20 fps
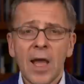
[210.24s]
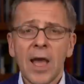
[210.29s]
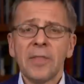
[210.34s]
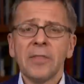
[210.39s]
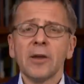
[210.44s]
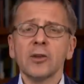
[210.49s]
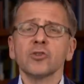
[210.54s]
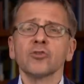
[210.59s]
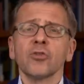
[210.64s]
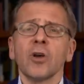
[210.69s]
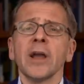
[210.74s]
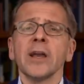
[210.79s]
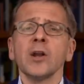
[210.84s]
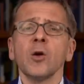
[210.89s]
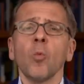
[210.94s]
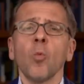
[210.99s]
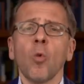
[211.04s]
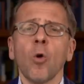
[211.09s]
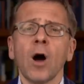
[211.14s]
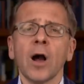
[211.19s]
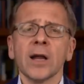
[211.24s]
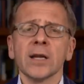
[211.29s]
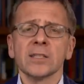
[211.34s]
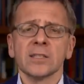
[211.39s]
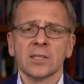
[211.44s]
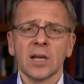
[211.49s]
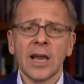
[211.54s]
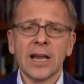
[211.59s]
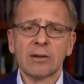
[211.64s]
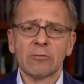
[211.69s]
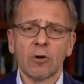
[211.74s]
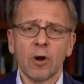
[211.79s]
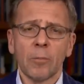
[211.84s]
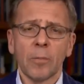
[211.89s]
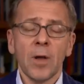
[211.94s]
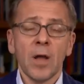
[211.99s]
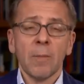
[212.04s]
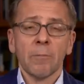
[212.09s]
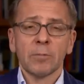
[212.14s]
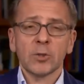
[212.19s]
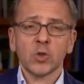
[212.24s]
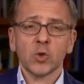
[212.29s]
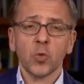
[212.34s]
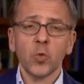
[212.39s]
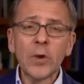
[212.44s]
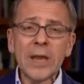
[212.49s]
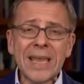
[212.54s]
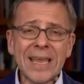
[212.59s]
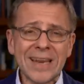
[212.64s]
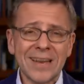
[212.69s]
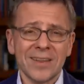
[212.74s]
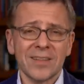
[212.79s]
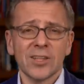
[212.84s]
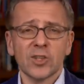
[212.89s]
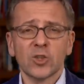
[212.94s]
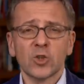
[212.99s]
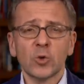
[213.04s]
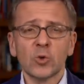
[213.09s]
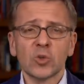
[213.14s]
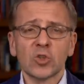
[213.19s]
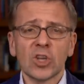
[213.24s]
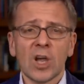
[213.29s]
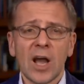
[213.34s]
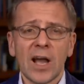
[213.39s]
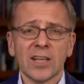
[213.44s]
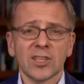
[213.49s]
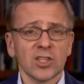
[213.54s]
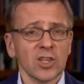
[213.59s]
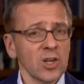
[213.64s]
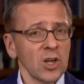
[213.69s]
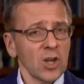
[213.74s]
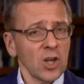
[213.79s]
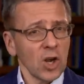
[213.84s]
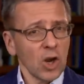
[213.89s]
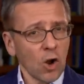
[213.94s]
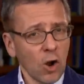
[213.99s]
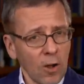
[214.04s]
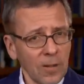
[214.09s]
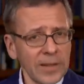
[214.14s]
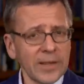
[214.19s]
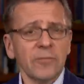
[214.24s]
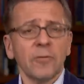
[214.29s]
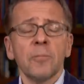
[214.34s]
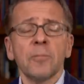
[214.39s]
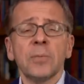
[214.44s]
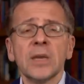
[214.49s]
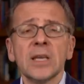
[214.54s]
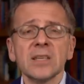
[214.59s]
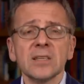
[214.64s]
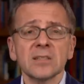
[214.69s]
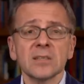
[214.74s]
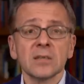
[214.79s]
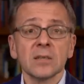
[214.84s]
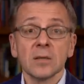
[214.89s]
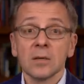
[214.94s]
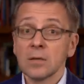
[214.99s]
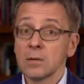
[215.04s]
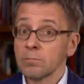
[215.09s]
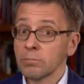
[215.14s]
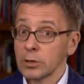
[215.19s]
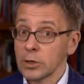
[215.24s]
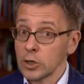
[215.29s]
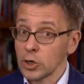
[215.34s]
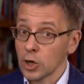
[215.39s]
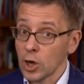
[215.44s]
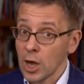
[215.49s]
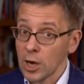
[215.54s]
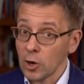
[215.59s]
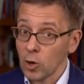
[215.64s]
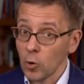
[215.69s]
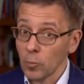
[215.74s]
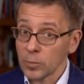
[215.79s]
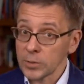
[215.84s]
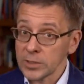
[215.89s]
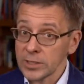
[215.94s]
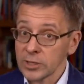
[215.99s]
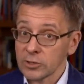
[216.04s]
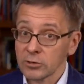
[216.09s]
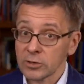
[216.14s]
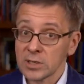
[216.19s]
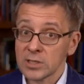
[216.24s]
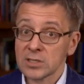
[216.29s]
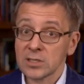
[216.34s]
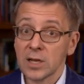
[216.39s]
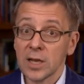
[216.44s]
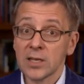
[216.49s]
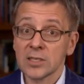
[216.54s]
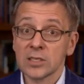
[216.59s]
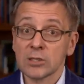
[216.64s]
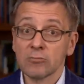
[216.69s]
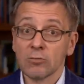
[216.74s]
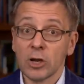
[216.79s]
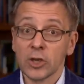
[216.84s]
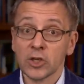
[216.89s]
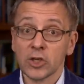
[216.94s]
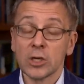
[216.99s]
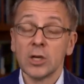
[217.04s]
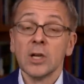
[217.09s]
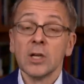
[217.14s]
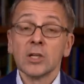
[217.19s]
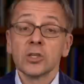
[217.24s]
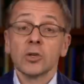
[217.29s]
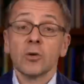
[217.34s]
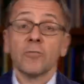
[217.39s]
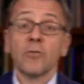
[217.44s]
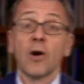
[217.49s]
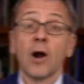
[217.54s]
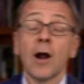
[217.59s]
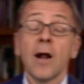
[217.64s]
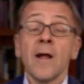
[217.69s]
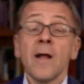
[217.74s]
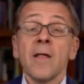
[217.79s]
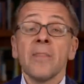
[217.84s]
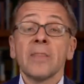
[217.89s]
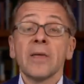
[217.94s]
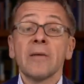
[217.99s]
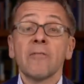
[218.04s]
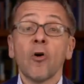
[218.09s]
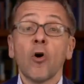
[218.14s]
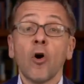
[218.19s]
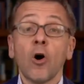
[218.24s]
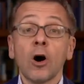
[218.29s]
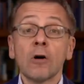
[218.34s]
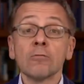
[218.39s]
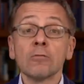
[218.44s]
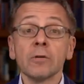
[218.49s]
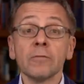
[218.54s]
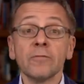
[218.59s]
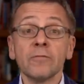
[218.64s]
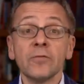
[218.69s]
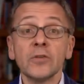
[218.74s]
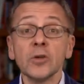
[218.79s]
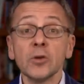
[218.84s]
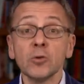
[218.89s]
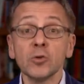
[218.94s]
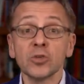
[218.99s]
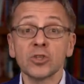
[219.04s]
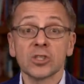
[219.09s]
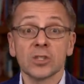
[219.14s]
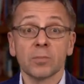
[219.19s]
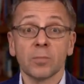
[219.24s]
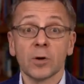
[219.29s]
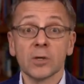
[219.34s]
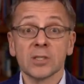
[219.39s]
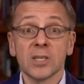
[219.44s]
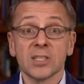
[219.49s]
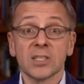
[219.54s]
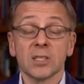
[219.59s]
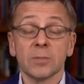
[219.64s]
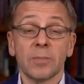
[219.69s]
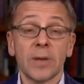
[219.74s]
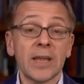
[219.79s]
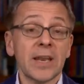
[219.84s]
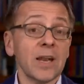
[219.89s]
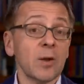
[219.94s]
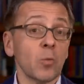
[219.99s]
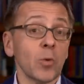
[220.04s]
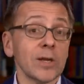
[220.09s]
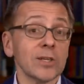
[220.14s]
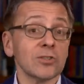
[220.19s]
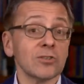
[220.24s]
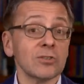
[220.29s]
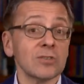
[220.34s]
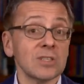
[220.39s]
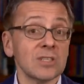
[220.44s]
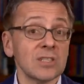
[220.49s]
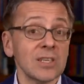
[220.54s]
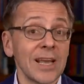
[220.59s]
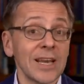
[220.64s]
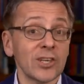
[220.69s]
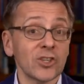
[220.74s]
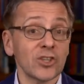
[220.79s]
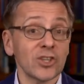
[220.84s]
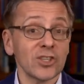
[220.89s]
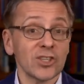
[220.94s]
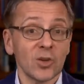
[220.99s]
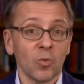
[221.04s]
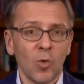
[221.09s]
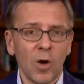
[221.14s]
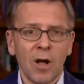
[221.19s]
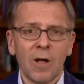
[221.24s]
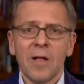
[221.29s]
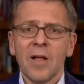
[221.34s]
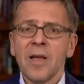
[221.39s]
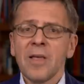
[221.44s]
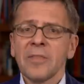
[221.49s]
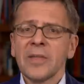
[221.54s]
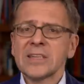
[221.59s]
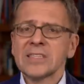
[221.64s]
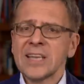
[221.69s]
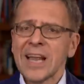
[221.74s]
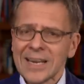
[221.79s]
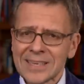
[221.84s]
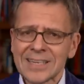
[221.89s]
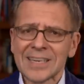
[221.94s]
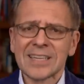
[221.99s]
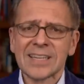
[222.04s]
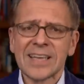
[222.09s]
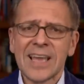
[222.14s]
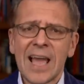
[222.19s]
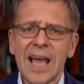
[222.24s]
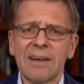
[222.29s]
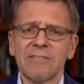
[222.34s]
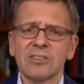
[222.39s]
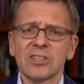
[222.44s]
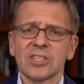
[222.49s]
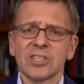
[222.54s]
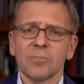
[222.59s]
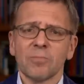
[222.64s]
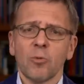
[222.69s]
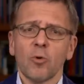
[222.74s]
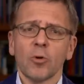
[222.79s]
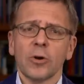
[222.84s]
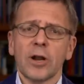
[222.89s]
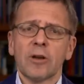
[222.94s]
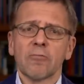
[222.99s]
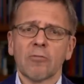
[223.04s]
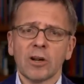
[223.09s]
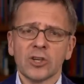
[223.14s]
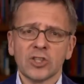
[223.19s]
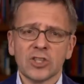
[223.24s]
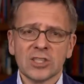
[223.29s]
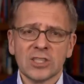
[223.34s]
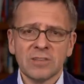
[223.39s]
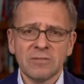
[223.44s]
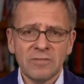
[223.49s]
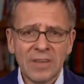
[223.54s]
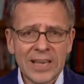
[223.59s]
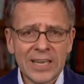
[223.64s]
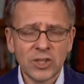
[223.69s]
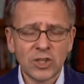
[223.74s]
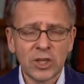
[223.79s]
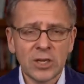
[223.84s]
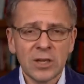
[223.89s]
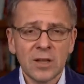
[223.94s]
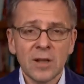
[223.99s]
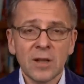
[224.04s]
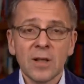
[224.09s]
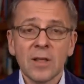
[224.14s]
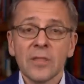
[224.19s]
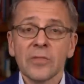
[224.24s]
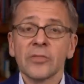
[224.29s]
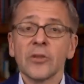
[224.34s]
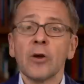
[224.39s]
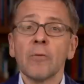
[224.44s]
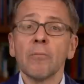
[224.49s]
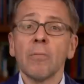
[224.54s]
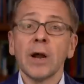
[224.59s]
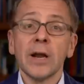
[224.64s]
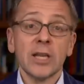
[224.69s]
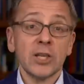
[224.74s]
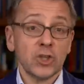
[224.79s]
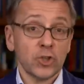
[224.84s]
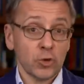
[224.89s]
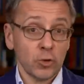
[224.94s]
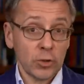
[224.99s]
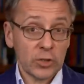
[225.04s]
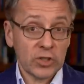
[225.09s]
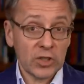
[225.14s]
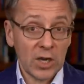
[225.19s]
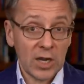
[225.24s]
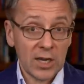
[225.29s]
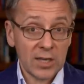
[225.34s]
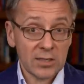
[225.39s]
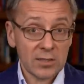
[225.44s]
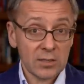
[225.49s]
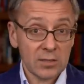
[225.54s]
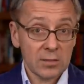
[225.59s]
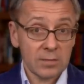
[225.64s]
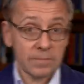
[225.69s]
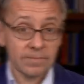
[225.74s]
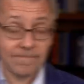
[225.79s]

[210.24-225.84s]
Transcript: And they're trying to walk a tightrope between the two sides, calling for peace but not openly criticizing Russia. So far, they've all refused to participate in Western sanctions, and while they technically haven't supported Russia's invasion, their money sure does.